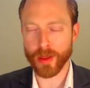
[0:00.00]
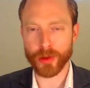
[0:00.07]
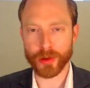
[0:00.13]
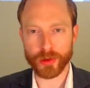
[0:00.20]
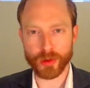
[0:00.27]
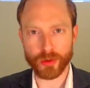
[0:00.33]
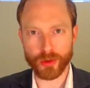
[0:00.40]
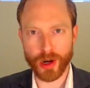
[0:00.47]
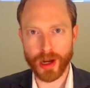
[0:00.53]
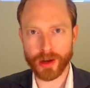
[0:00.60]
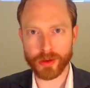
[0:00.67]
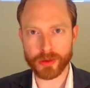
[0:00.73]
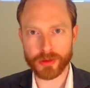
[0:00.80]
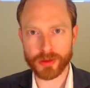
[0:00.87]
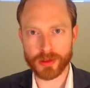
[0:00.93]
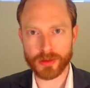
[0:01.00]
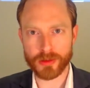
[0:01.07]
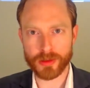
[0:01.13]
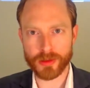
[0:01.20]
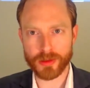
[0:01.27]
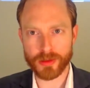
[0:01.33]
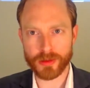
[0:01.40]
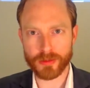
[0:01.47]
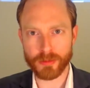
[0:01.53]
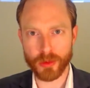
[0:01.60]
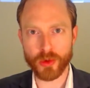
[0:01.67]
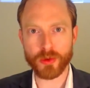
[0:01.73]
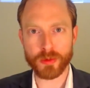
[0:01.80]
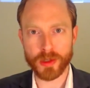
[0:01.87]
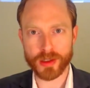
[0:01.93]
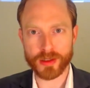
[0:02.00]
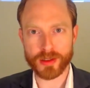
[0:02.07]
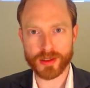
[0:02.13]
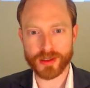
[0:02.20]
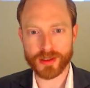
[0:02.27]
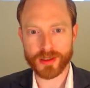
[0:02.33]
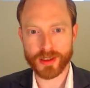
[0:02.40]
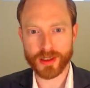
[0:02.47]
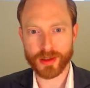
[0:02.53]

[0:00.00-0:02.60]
ground movements